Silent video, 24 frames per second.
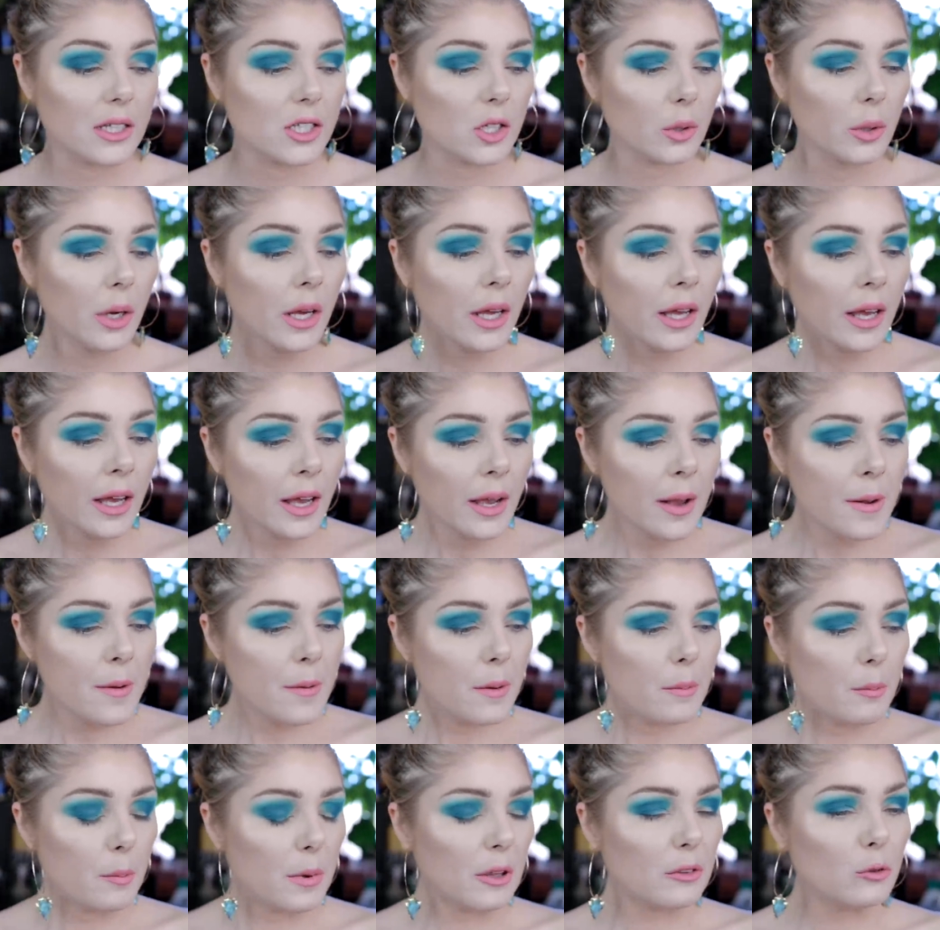So
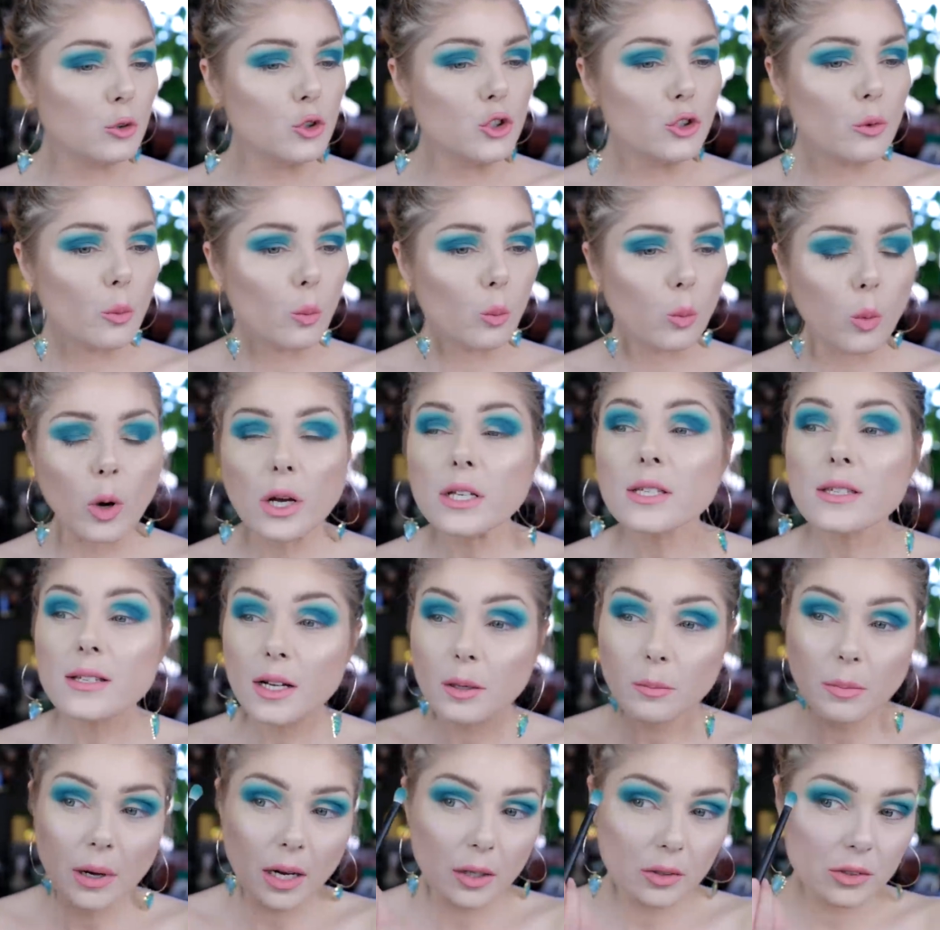it
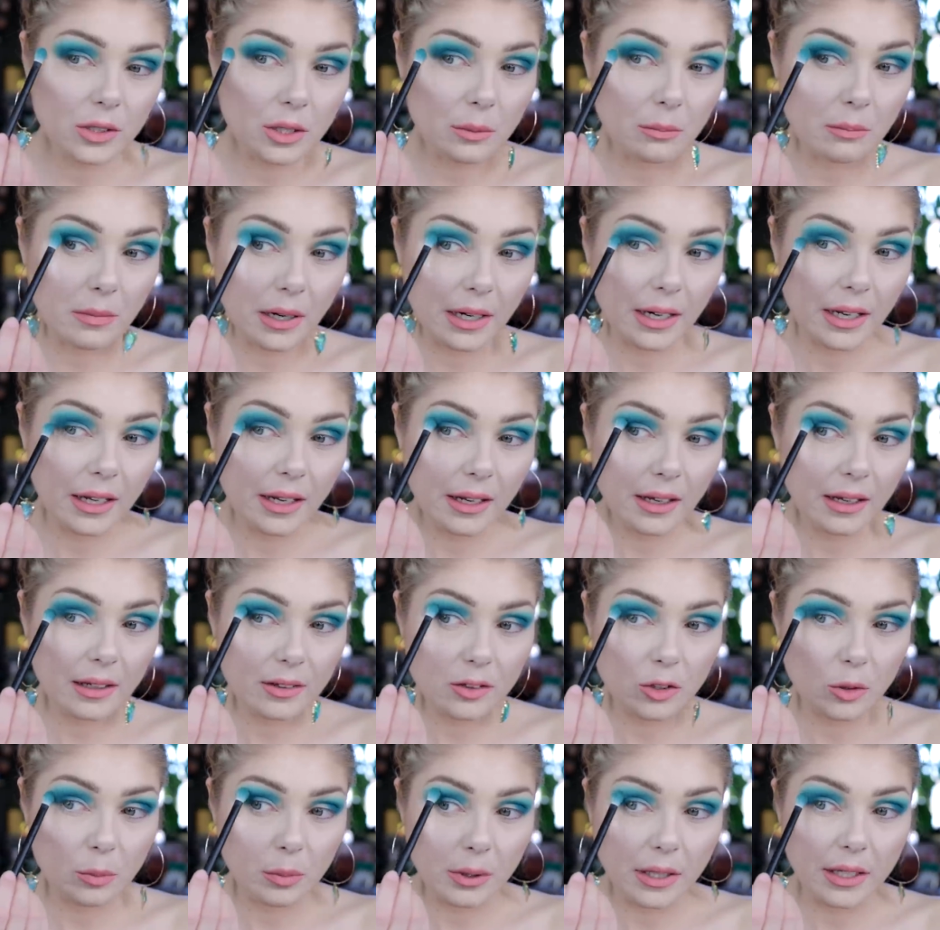wasn't about the money
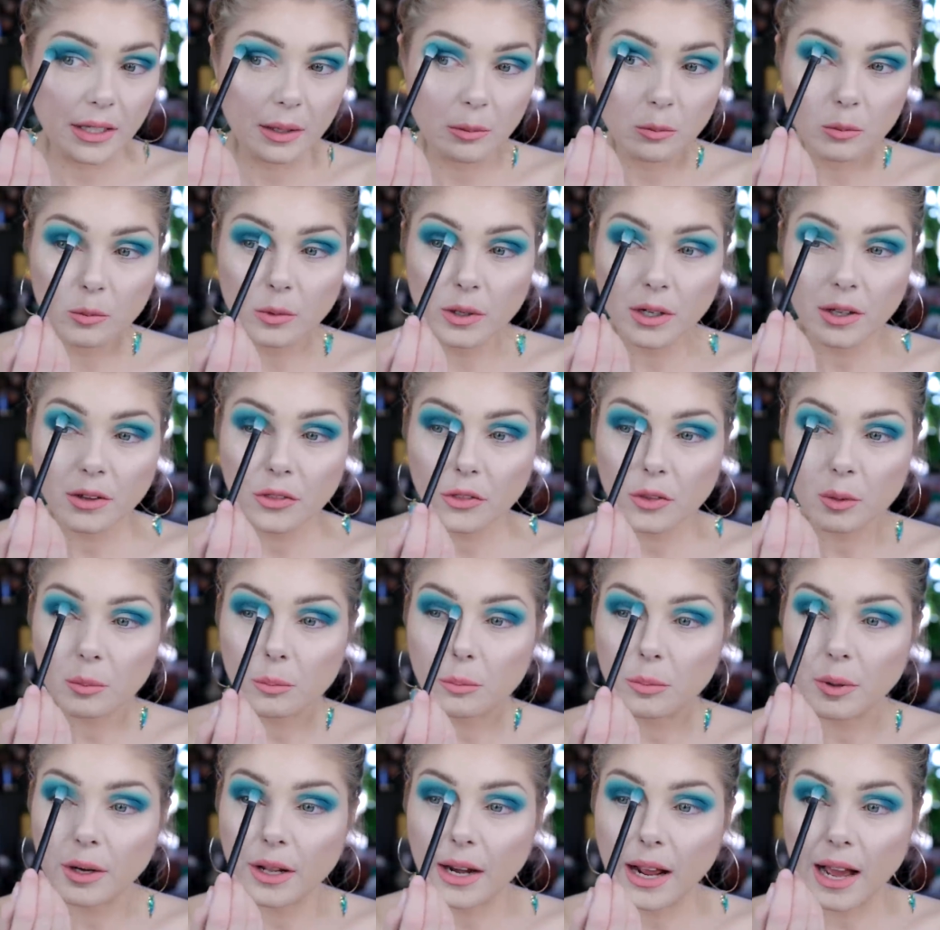to begin with,
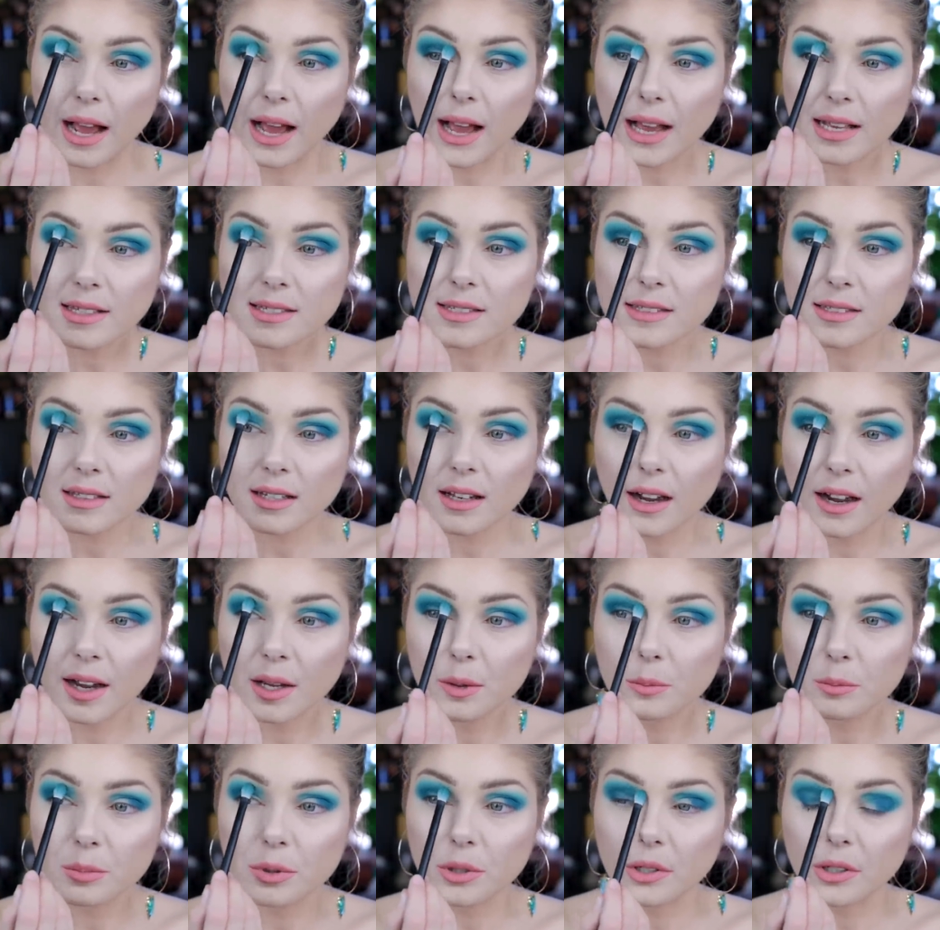but as
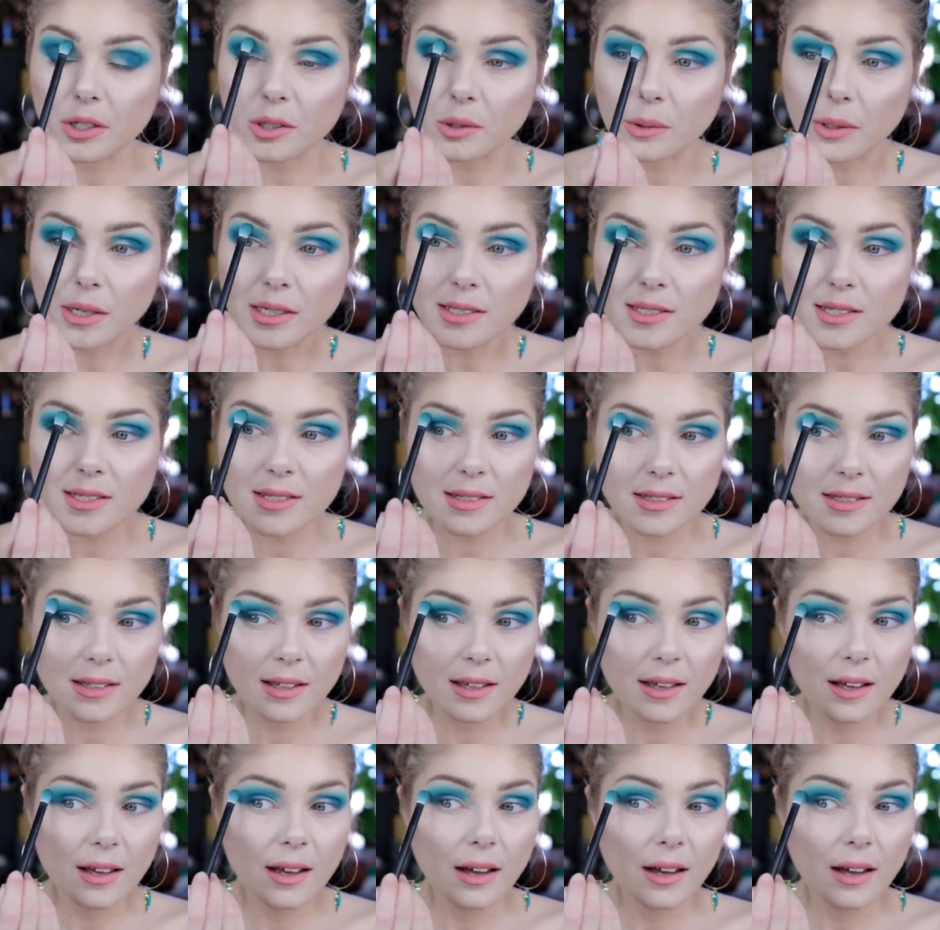time progressed,